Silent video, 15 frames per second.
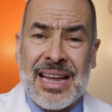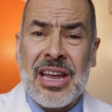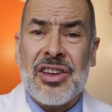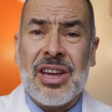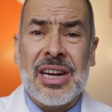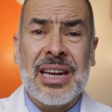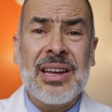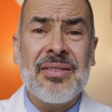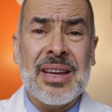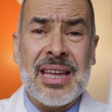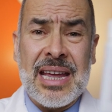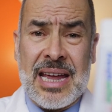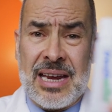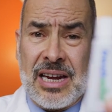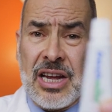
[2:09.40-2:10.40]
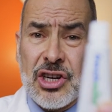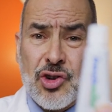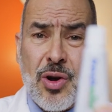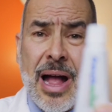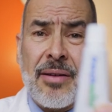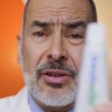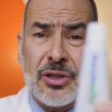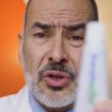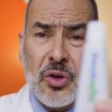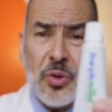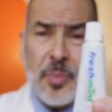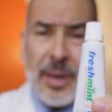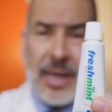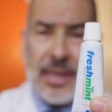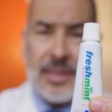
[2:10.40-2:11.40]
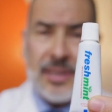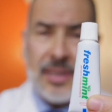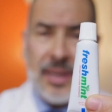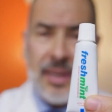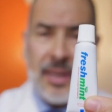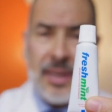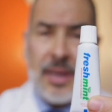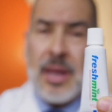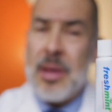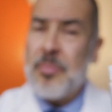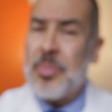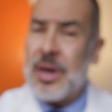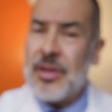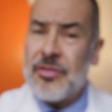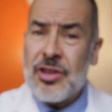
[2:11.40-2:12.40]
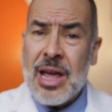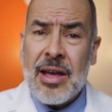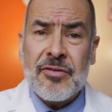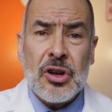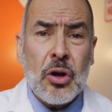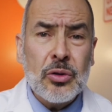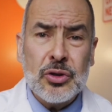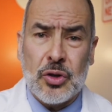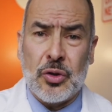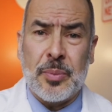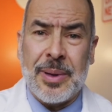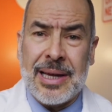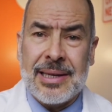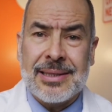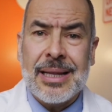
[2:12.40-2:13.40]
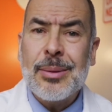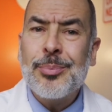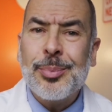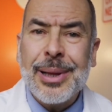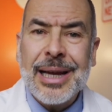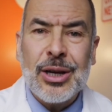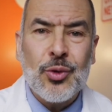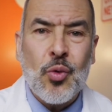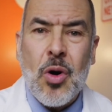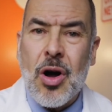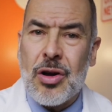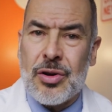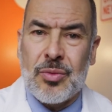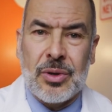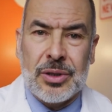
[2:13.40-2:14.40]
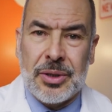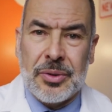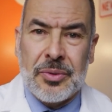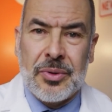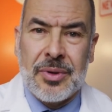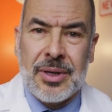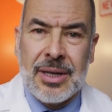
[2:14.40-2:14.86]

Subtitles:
You can even get travel toothpaste. But if you have no toothpaste, then plain water will do.